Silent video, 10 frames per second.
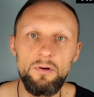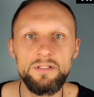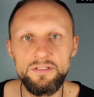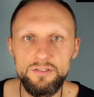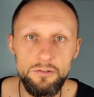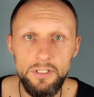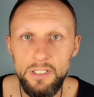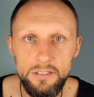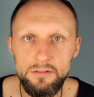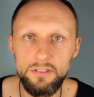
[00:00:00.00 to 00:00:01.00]
is doing
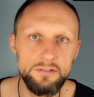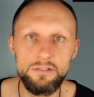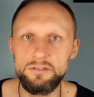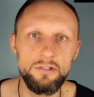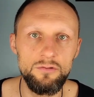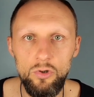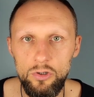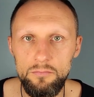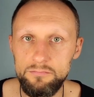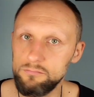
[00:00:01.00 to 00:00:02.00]
it this is the
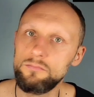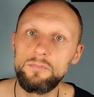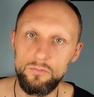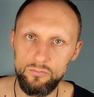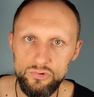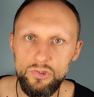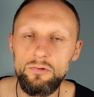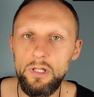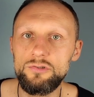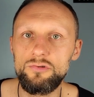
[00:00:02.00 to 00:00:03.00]
norm so
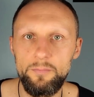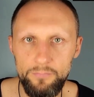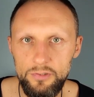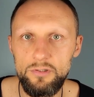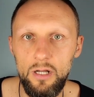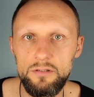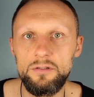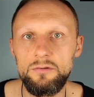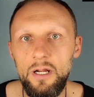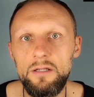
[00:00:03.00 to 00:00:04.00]
let's repeat that
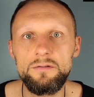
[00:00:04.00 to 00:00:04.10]
right